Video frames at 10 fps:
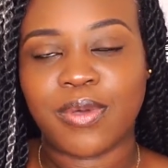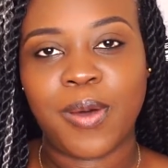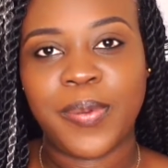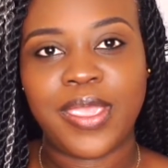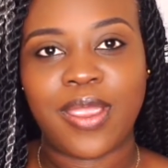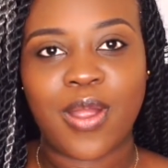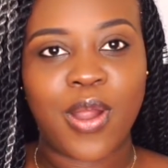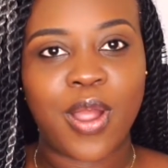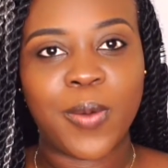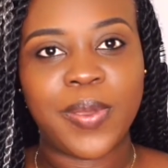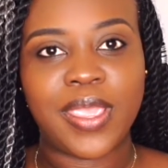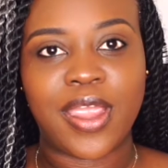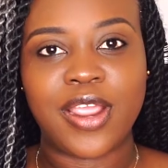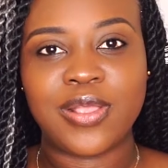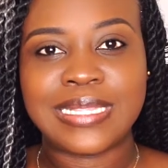up here or up
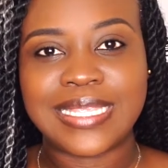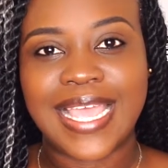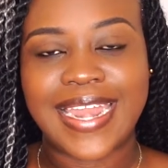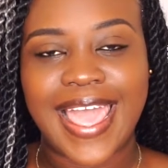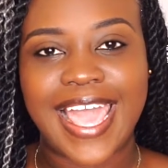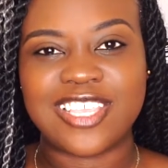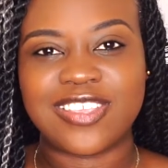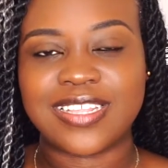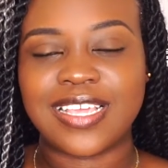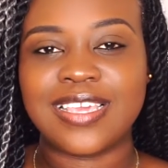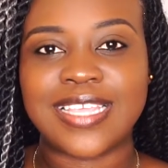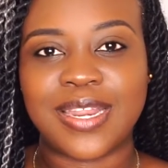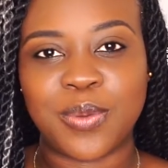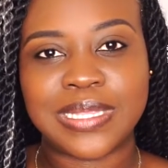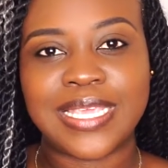here you'll see an eye just click it and
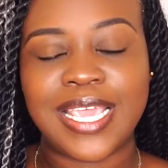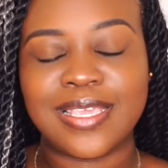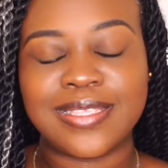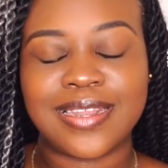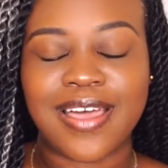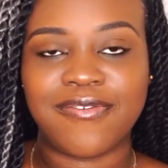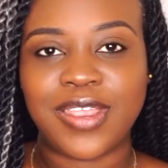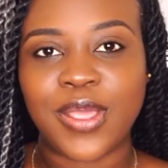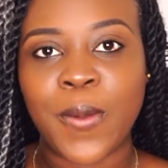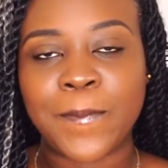it will take you to that video